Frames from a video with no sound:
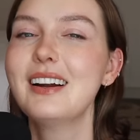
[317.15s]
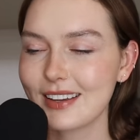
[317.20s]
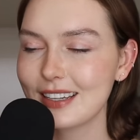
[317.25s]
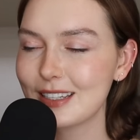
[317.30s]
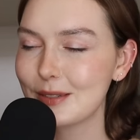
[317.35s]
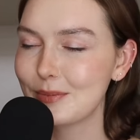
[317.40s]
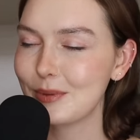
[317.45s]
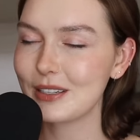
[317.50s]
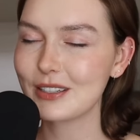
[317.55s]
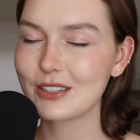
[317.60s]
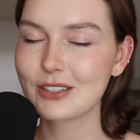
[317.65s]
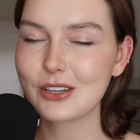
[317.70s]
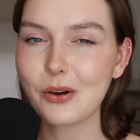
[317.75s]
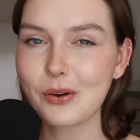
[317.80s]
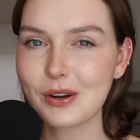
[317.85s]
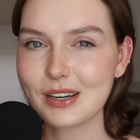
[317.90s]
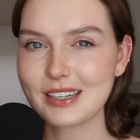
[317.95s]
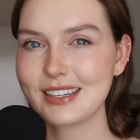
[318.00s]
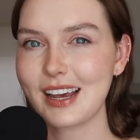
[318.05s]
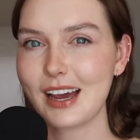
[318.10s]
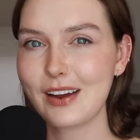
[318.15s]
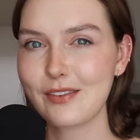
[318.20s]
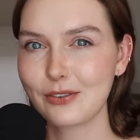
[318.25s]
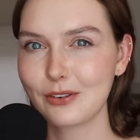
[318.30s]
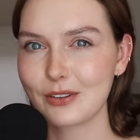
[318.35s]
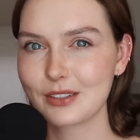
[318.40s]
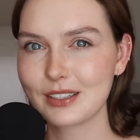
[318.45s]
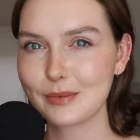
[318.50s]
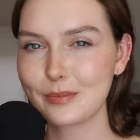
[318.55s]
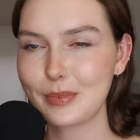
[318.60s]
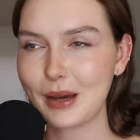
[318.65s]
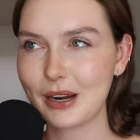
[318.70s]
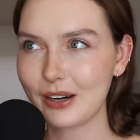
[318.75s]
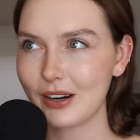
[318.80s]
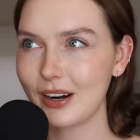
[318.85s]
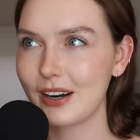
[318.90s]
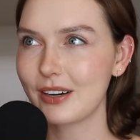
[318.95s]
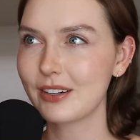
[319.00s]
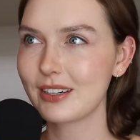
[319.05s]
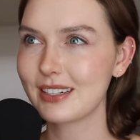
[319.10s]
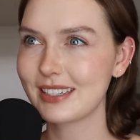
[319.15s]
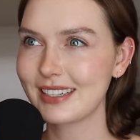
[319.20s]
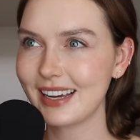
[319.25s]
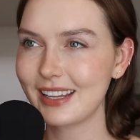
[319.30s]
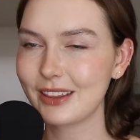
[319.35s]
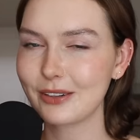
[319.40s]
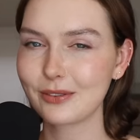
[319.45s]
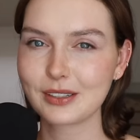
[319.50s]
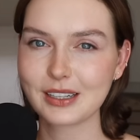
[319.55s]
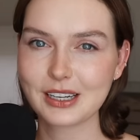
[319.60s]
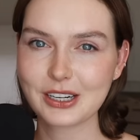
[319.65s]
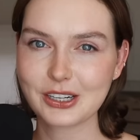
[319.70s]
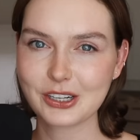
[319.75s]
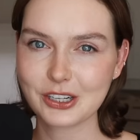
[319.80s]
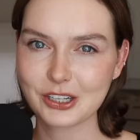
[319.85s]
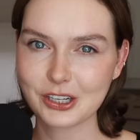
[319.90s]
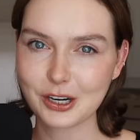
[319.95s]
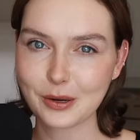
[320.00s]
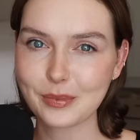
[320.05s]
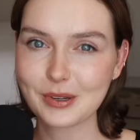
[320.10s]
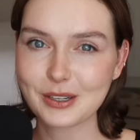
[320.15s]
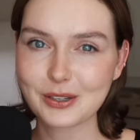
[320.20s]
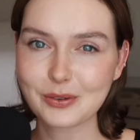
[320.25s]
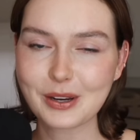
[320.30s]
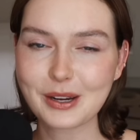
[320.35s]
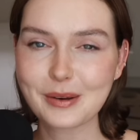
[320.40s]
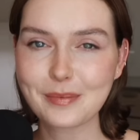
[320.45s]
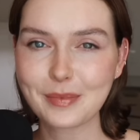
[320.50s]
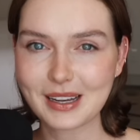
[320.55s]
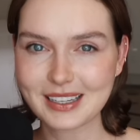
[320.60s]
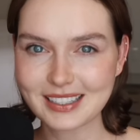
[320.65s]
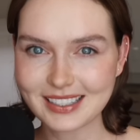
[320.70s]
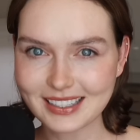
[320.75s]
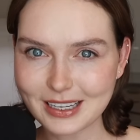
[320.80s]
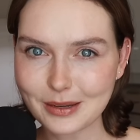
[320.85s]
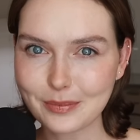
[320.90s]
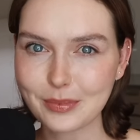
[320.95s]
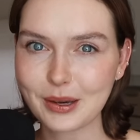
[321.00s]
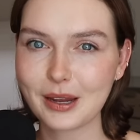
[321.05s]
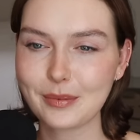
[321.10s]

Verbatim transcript: It's been so insightful to better understand the relationship between my sleep